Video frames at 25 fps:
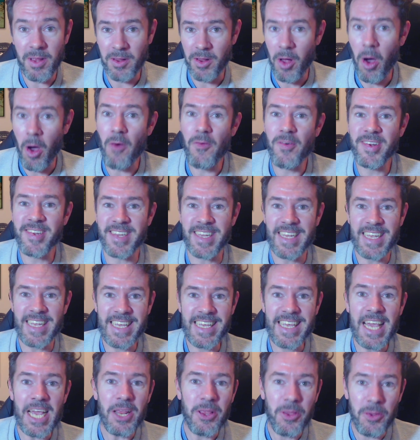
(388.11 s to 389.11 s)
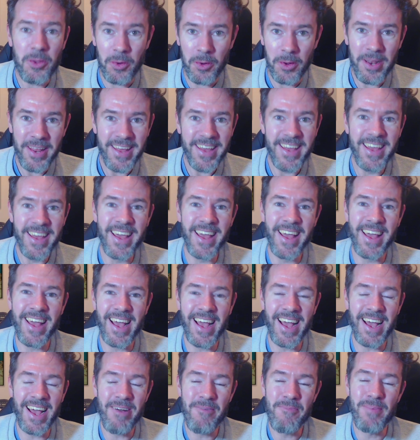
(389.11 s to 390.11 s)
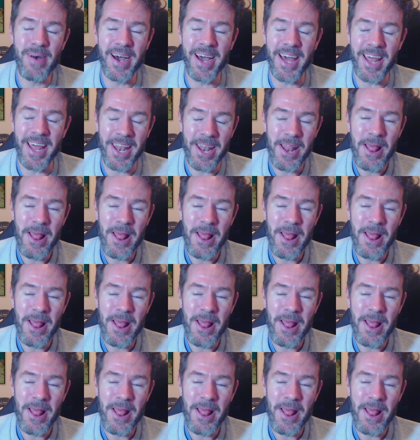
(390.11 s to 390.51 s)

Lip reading: obviously get good, but